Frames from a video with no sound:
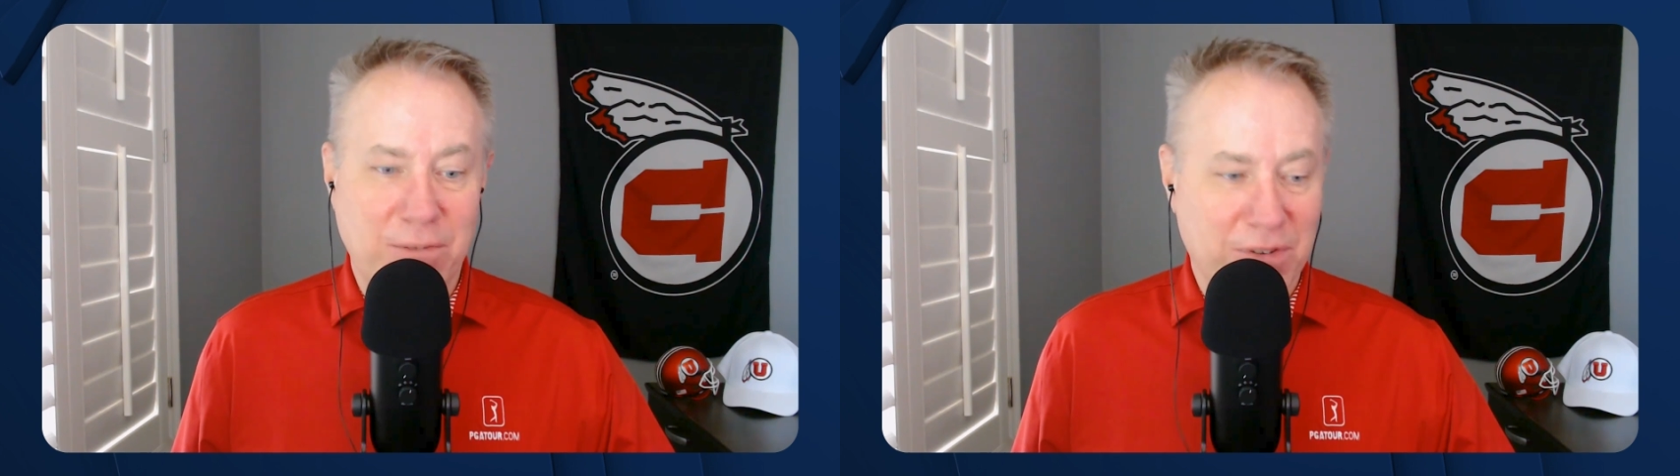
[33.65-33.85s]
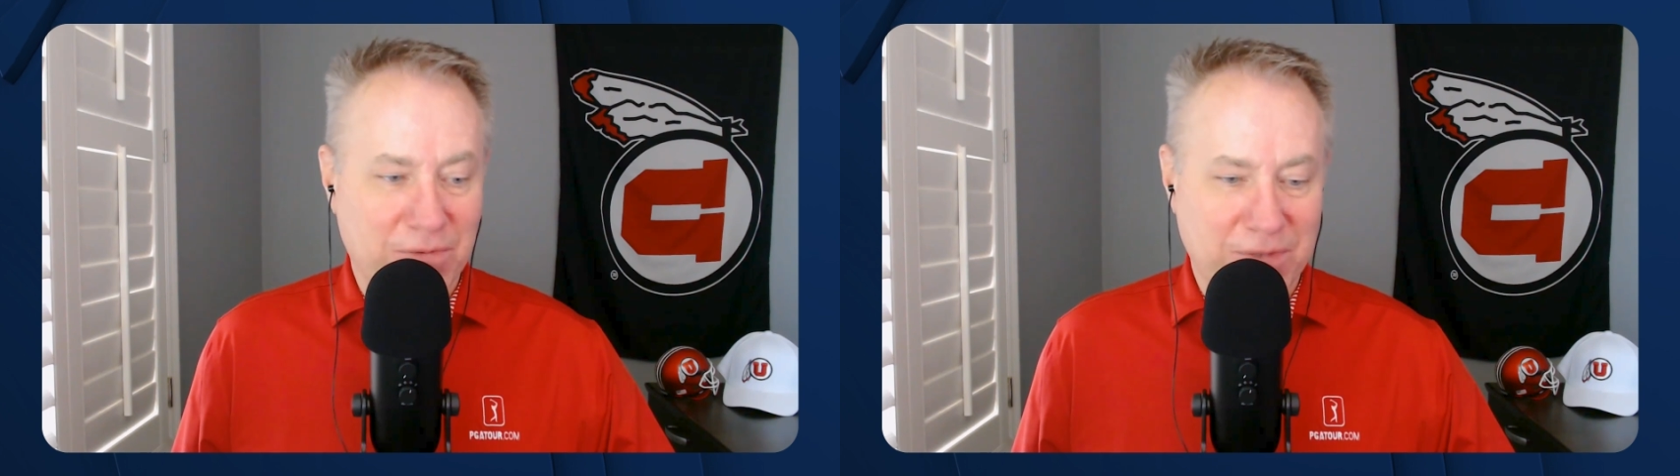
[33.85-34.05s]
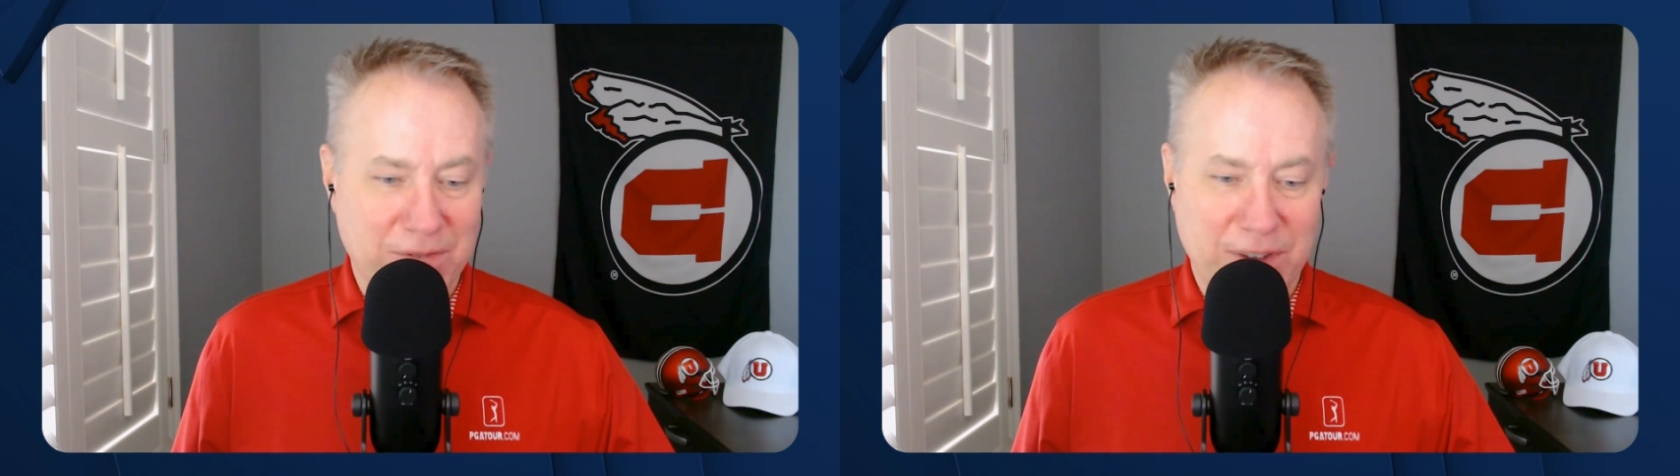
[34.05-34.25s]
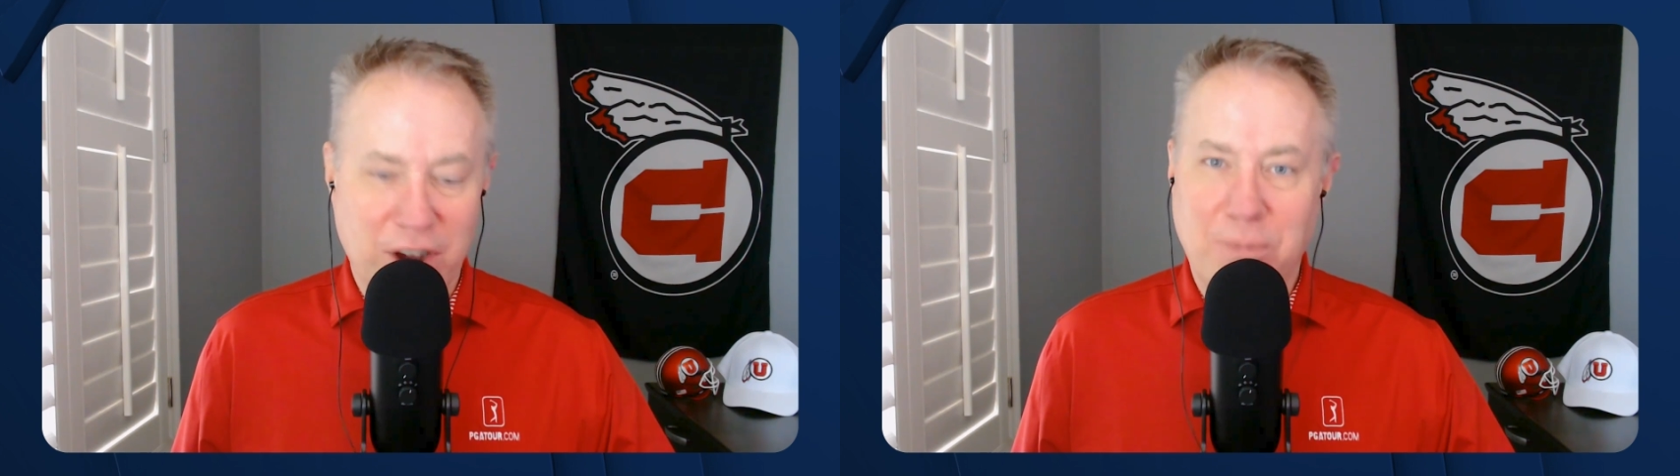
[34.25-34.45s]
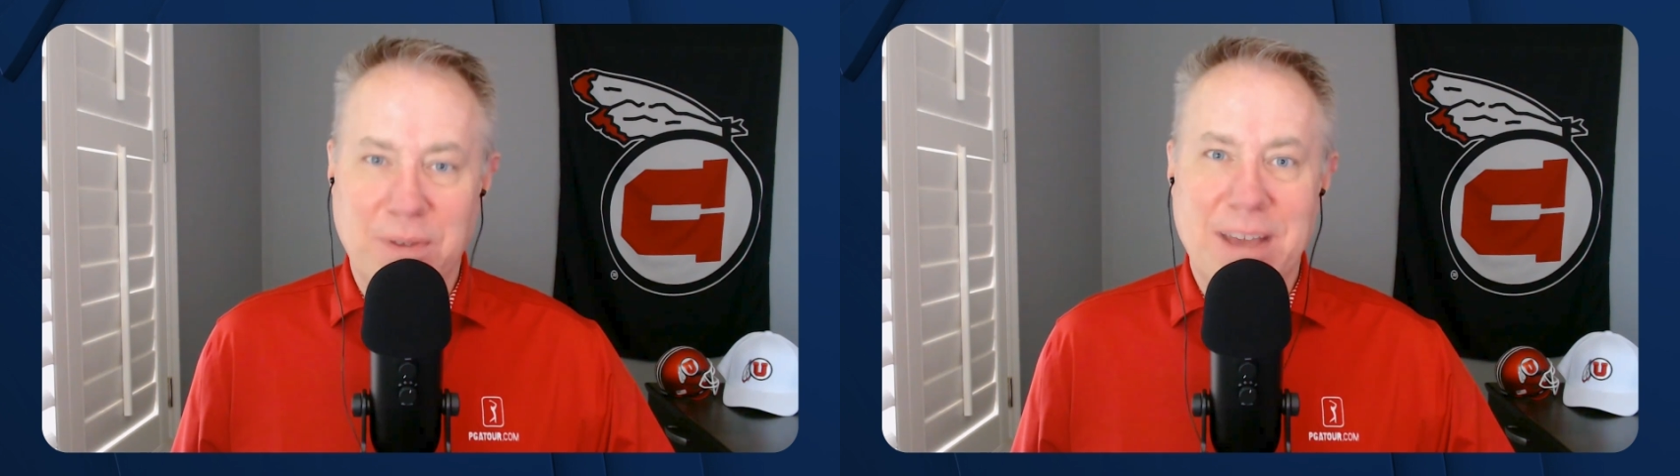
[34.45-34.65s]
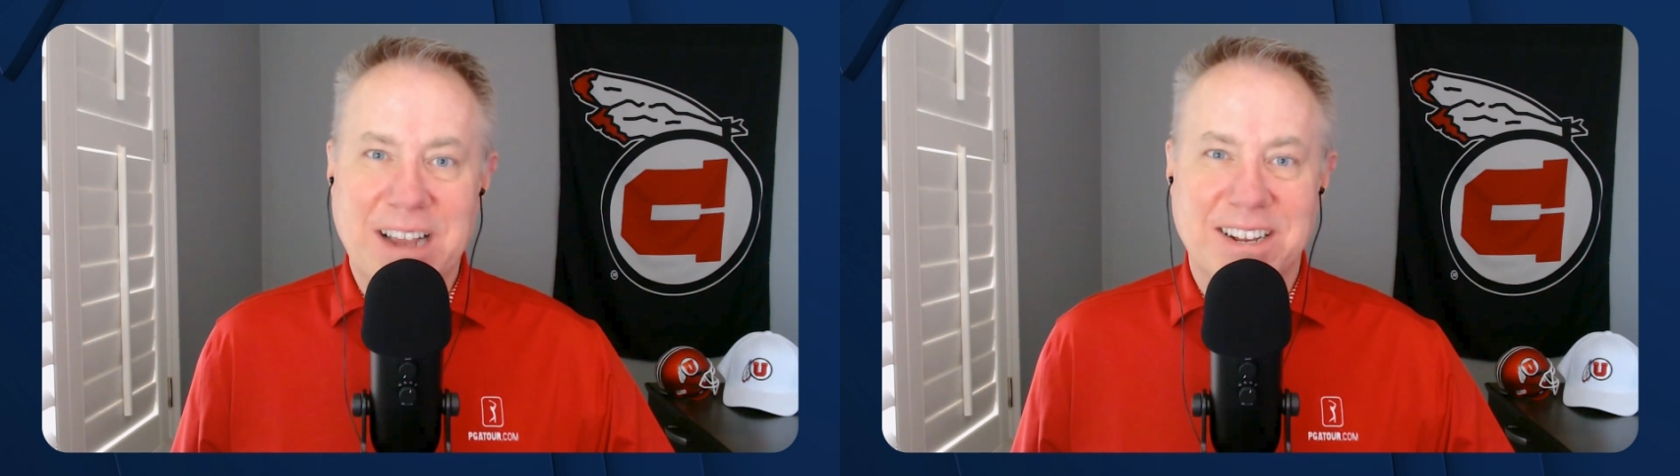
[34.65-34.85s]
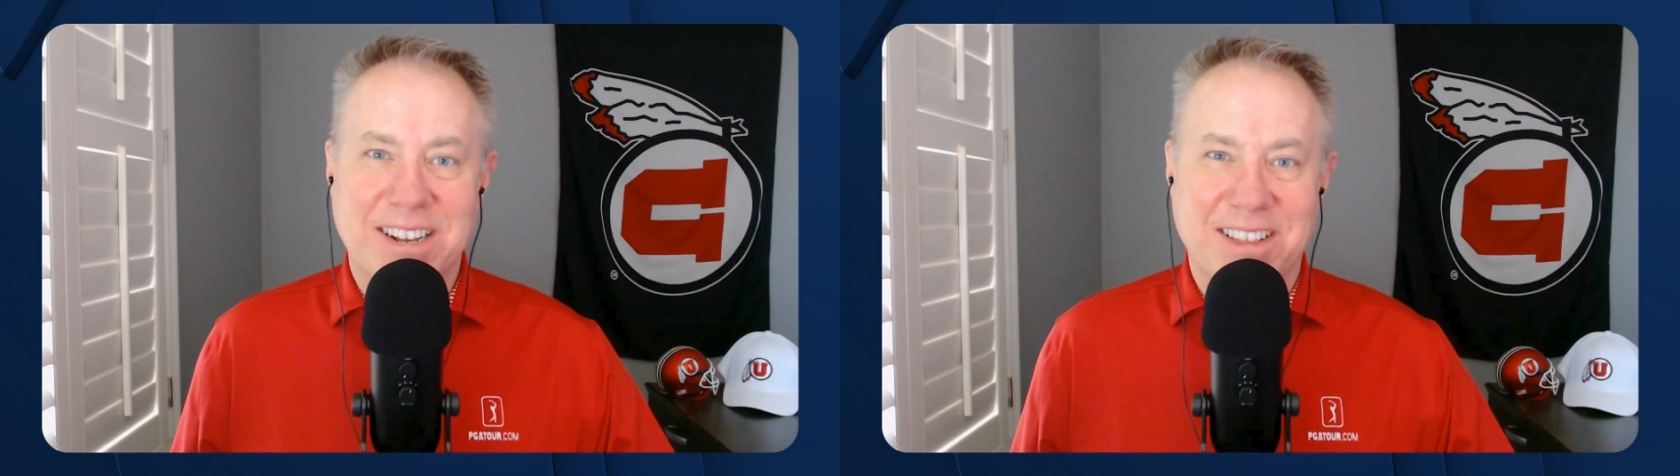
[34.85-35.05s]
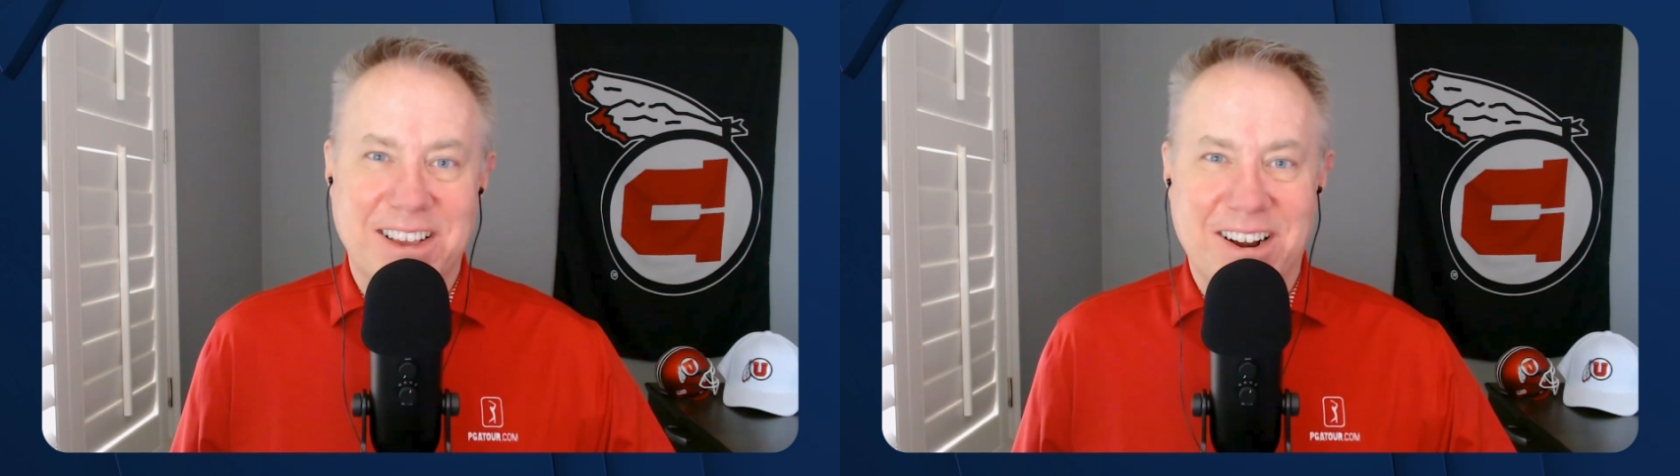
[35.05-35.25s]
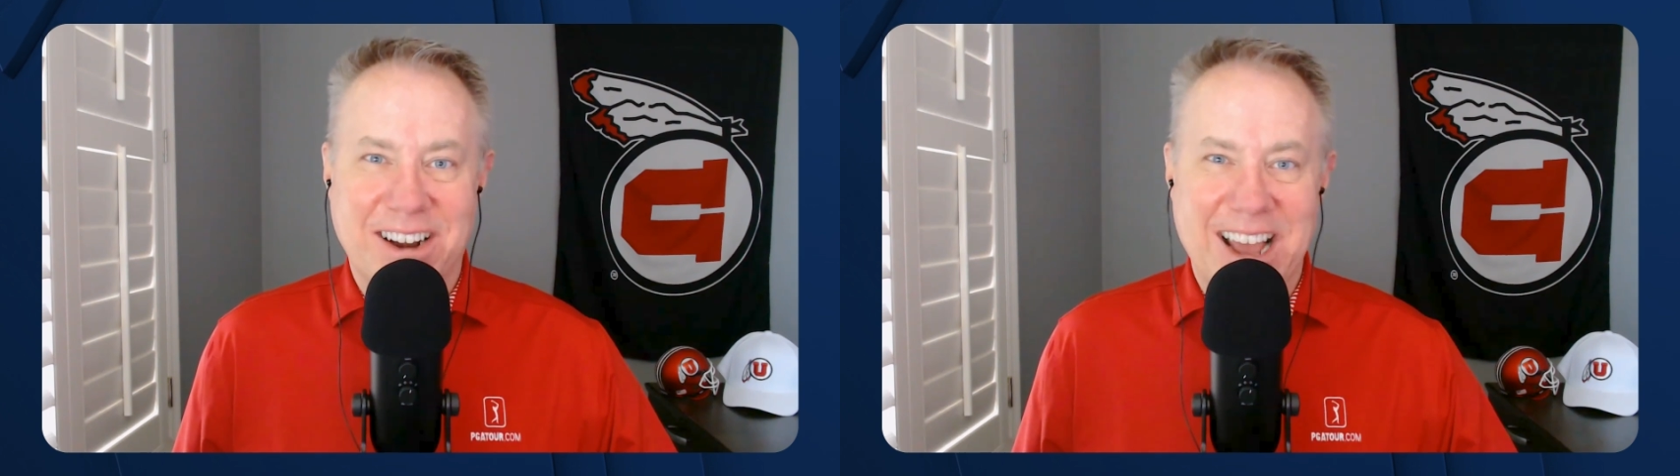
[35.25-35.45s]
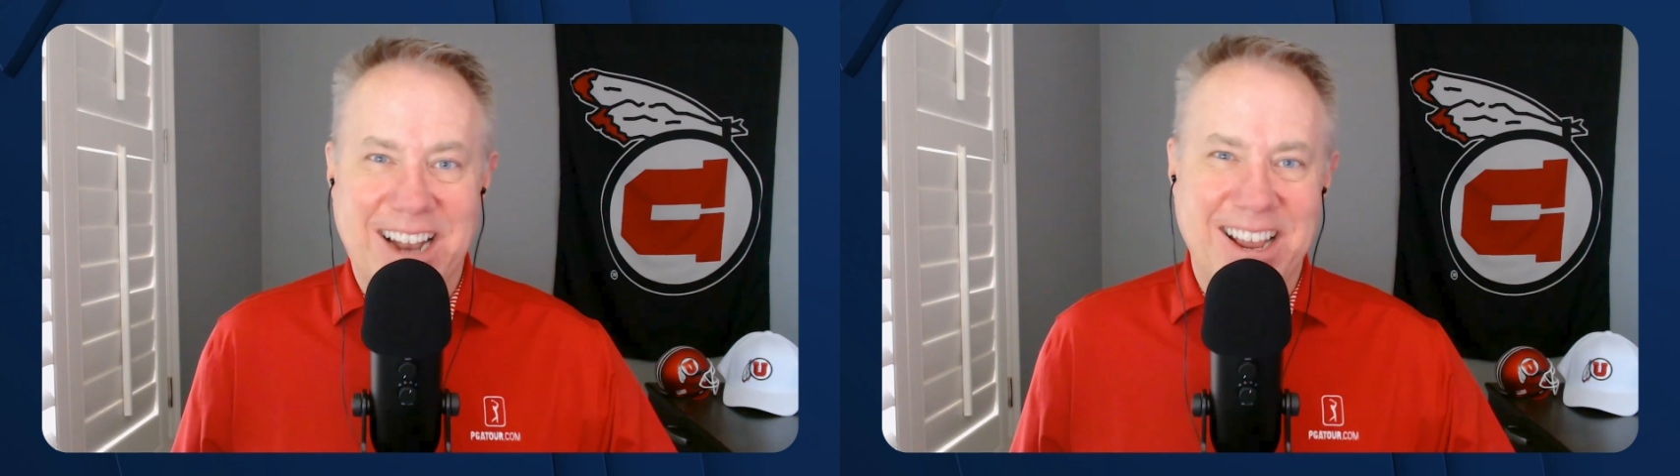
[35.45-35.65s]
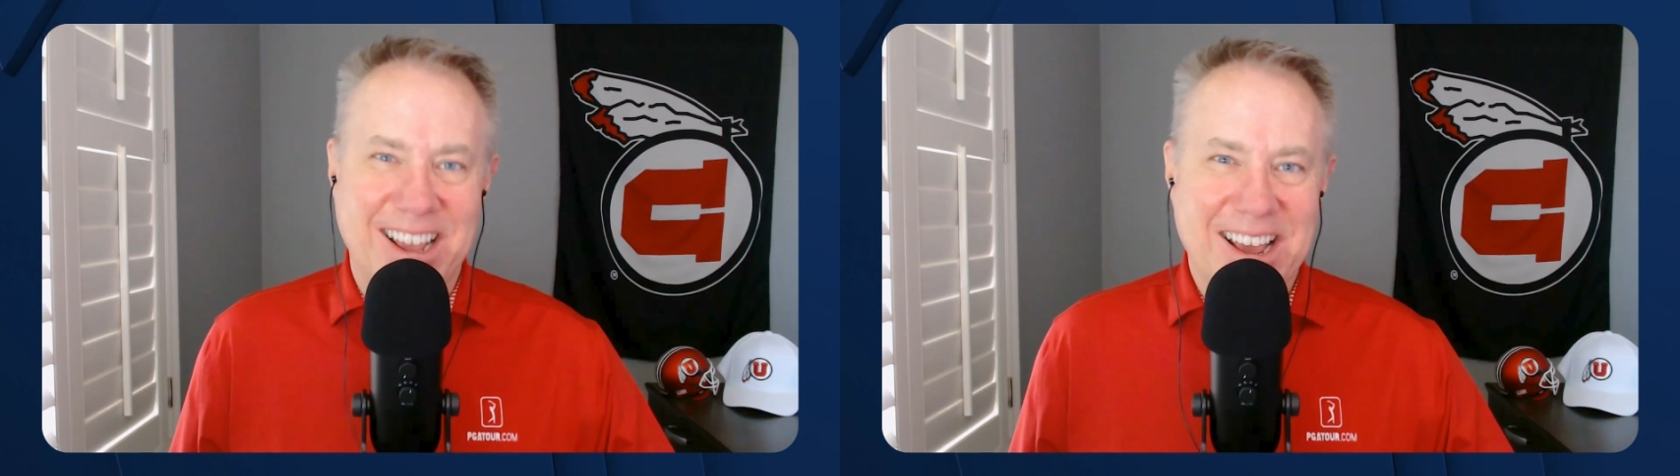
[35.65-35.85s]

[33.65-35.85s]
We hope it makes it to the internet,